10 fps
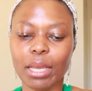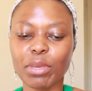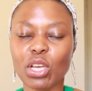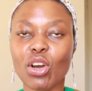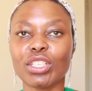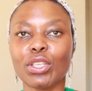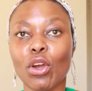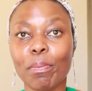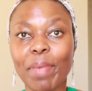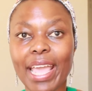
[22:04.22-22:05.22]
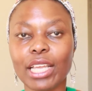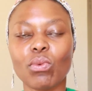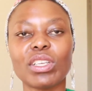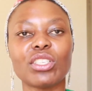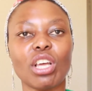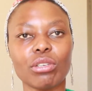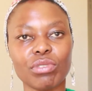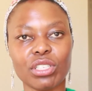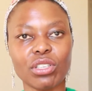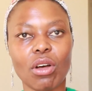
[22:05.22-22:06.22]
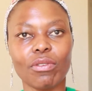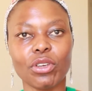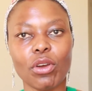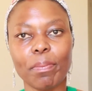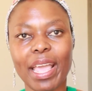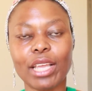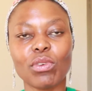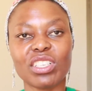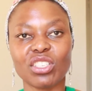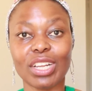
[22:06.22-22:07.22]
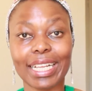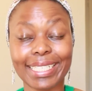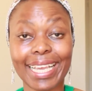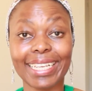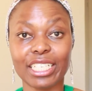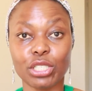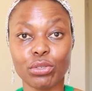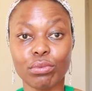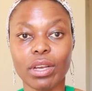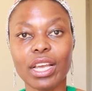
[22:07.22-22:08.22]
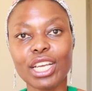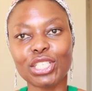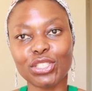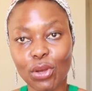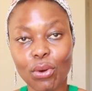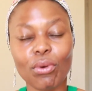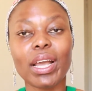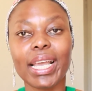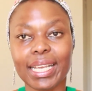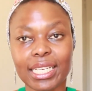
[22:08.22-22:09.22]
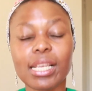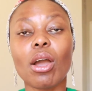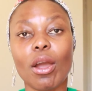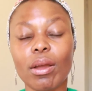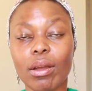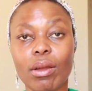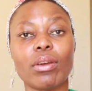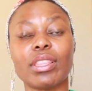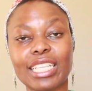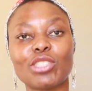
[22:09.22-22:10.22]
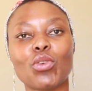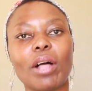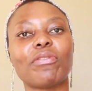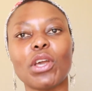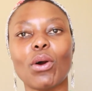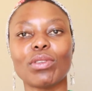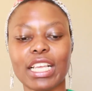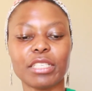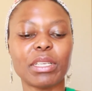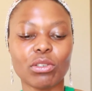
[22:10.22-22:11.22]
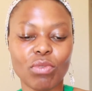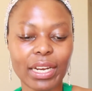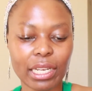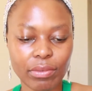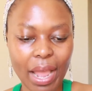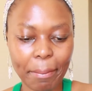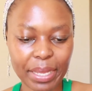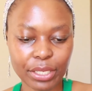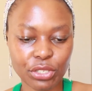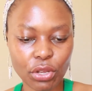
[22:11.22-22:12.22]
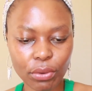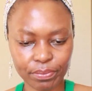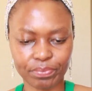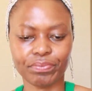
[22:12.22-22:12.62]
because her pain was not resolved, her pain was not attended to. So that 12-year-old has been running rampant. So